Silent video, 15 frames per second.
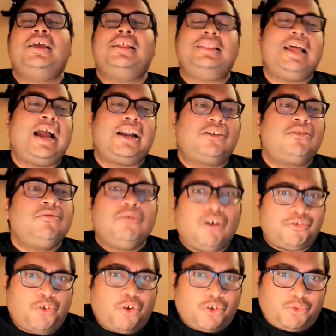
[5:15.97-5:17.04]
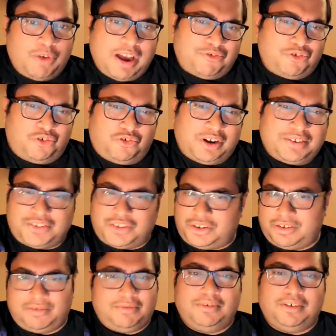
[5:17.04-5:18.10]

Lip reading: that, of course, we have to trust.